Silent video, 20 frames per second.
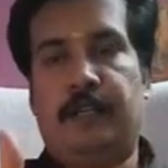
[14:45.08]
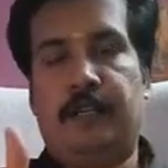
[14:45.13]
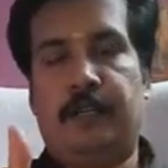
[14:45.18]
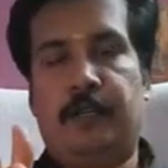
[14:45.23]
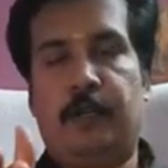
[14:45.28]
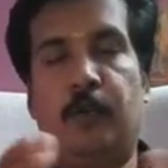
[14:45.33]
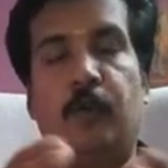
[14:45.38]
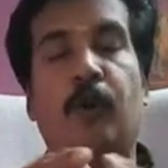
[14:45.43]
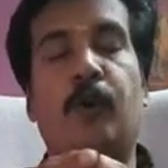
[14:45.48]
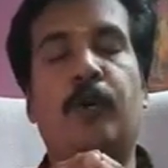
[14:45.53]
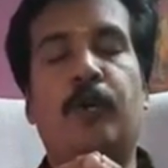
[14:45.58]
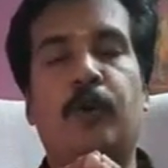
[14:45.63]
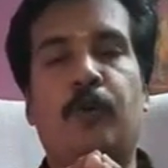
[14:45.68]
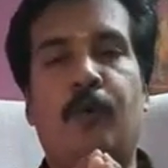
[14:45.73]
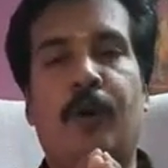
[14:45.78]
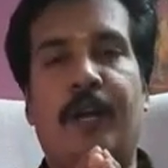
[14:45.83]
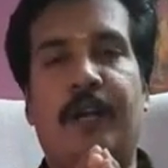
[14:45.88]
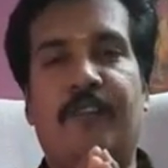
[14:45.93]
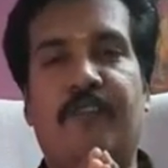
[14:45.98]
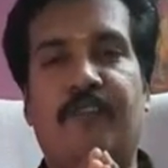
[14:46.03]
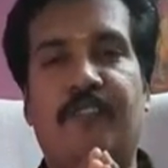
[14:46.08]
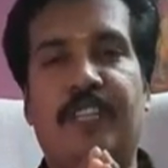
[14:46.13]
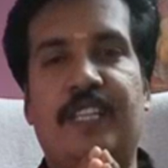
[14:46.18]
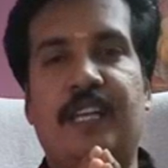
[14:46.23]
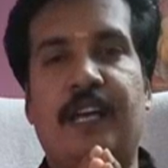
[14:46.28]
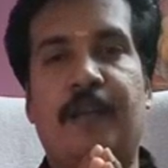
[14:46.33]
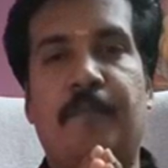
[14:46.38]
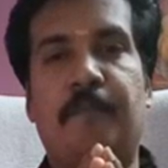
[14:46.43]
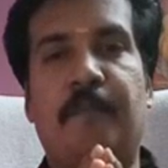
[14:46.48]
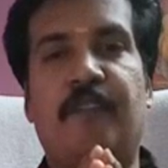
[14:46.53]
cloned one with the
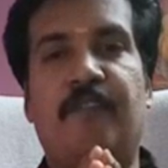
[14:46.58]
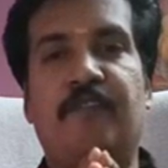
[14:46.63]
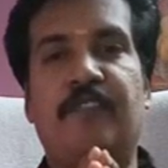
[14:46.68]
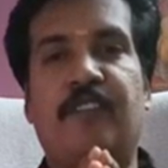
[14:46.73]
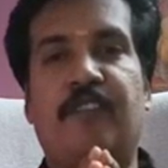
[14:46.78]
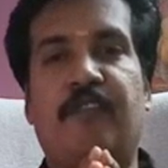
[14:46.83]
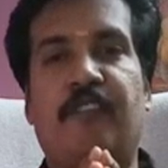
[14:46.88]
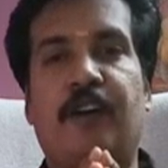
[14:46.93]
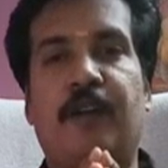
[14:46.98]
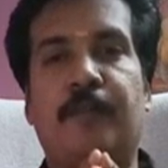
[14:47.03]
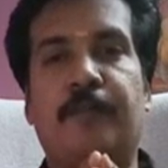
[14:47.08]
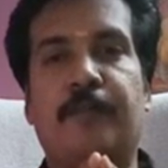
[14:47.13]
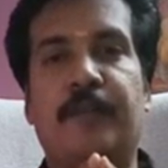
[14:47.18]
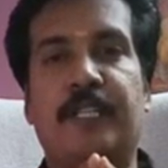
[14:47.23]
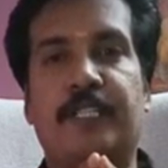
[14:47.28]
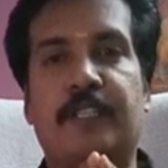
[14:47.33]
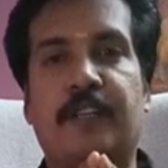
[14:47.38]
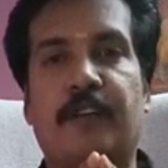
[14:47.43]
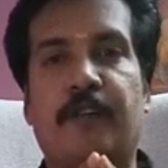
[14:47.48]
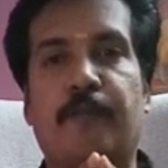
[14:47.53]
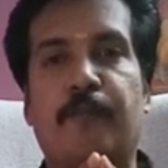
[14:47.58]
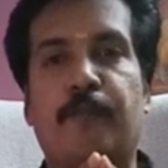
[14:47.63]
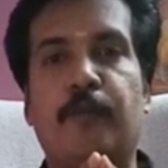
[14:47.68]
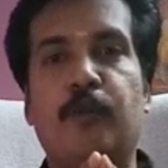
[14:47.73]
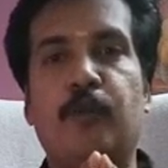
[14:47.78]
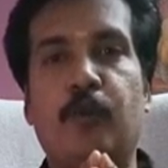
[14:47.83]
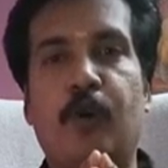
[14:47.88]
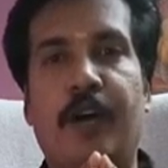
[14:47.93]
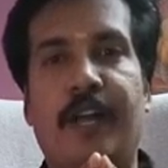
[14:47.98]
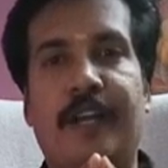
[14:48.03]
help of the formation of
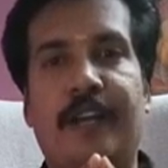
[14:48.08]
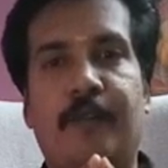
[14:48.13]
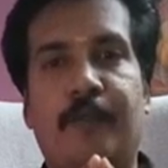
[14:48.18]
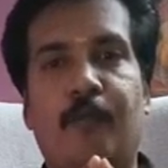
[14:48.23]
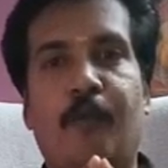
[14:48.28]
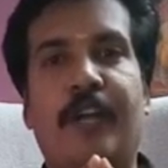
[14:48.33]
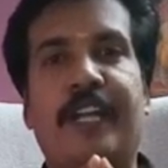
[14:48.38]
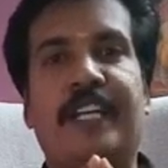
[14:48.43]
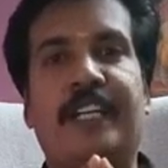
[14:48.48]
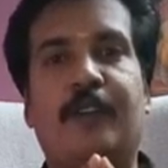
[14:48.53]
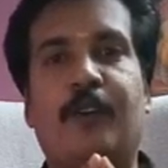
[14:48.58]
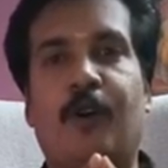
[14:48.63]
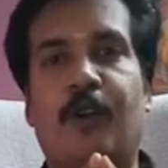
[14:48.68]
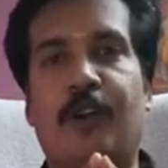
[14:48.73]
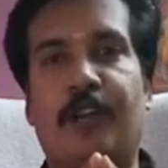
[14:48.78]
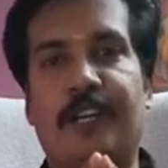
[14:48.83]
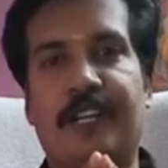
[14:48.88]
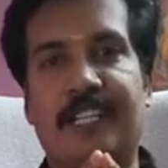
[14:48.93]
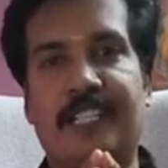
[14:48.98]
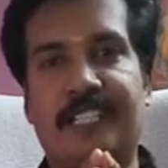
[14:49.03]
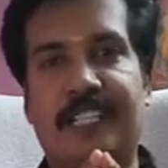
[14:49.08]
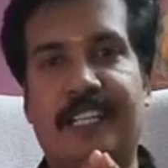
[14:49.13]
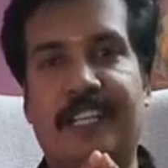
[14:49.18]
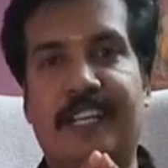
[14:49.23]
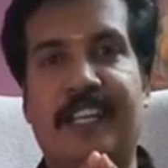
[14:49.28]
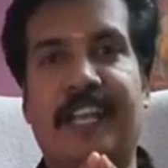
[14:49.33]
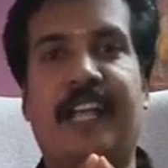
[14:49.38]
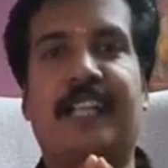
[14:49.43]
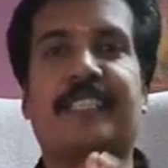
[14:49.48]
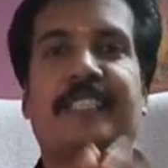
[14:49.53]
blue and white colonies in
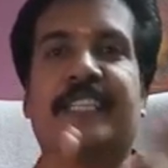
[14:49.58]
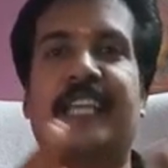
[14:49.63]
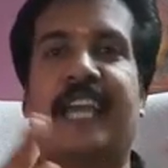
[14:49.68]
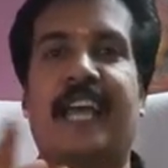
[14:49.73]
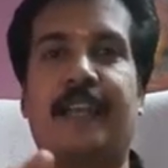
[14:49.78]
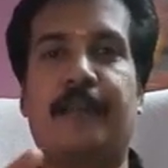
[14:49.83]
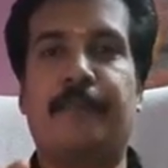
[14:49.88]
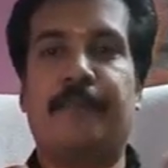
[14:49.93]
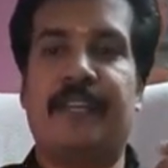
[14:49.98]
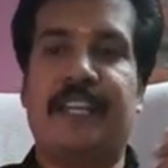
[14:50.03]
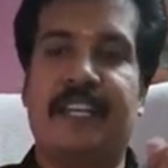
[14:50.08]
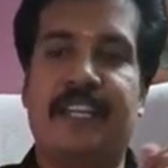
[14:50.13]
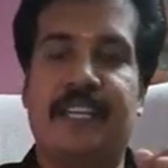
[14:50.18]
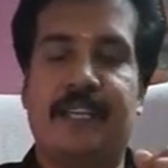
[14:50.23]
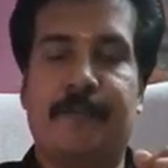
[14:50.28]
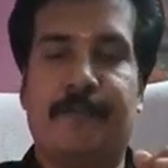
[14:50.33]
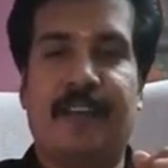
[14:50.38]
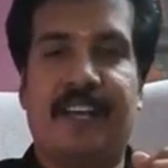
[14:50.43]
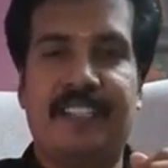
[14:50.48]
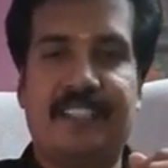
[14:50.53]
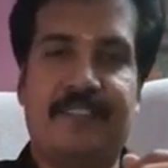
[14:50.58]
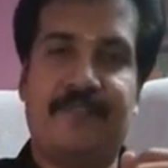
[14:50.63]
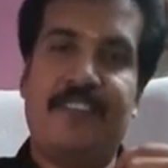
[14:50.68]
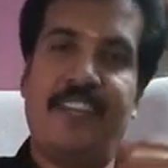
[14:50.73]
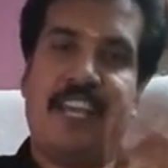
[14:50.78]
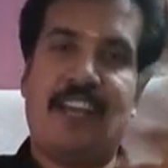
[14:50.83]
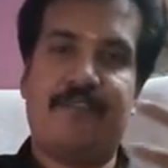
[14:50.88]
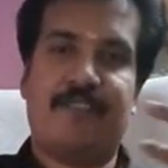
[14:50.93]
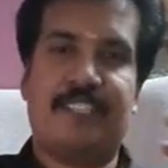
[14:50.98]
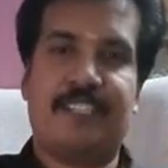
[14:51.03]
X-gal medium, as we
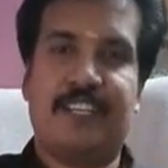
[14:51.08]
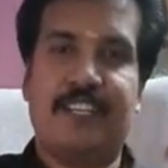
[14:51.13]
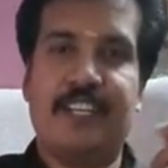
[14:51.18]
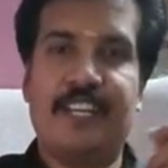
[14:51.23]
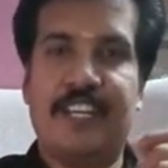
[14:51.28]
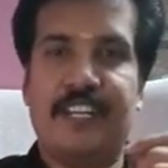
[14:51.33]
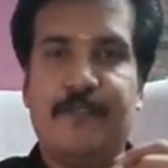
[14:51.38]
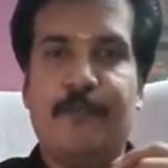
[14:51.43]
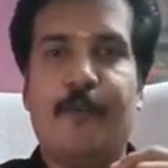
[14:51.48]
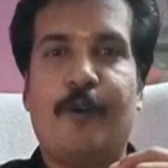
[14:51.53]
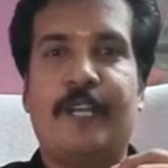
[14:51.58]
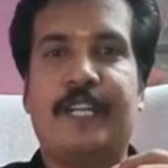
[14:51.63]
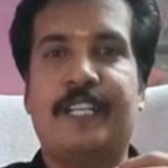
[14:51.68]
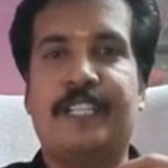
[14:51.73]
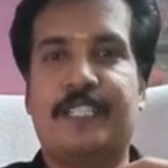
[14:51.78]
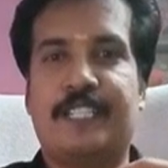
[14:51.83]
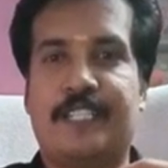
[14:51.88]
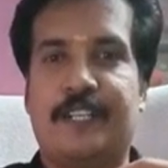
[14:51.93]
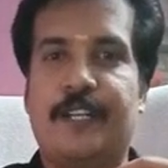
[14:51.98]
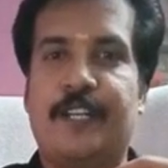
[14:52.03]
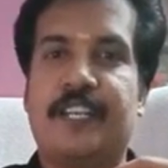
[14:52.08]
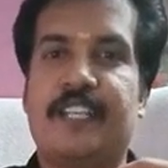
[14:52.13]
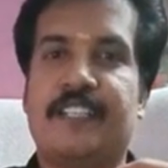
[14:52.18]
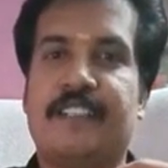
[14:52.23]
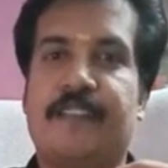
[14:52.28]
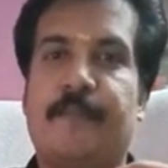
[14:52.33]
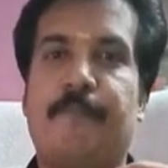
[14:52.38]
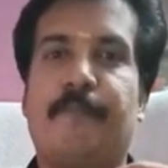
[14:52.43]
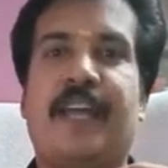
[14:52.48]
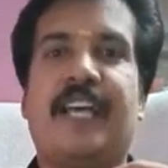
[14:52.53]
have studied while studying
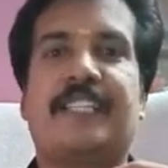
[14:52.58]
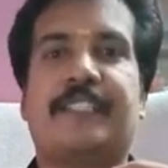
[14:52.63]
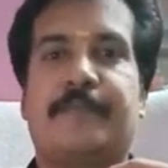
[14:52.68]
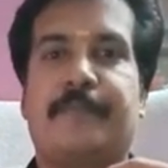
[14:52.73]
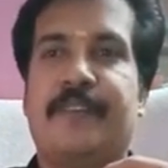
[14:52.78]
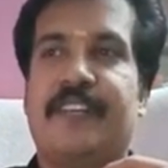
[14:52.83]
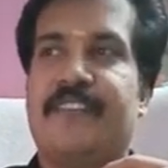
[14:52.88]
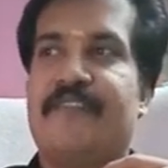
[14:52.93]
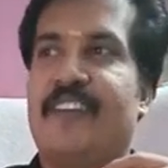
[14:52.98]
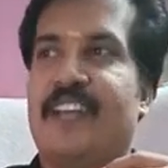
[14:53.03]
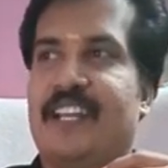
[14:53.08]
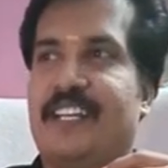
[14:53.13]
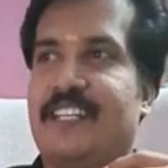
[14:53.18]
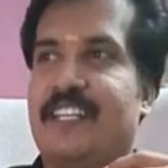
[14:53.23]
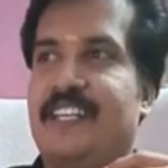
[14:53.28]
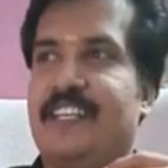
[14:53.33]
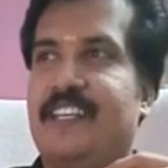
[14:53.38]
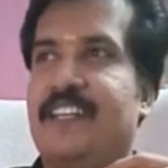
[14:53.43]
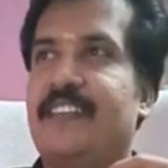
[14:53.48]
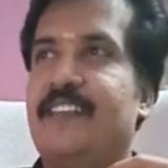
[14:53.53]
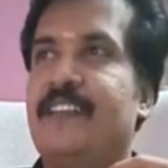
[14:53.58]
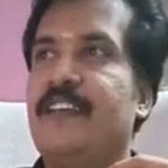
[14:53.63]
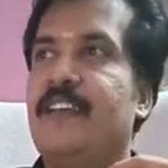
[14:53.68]
the plasmid vector.